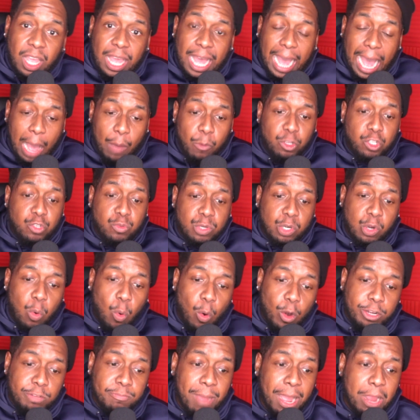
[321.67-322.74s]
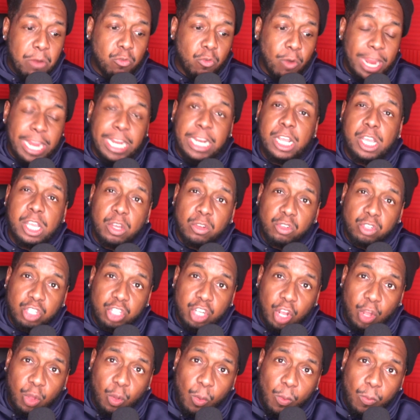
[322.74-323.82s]
I was recording my radio
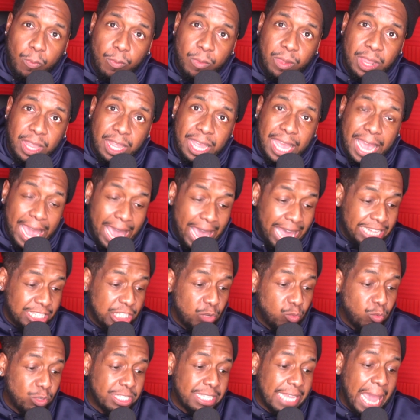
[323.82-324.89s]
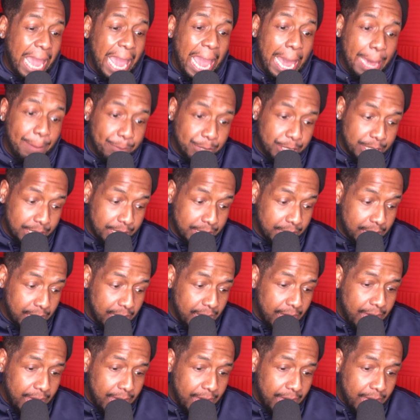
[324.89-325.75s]
show as it was happening.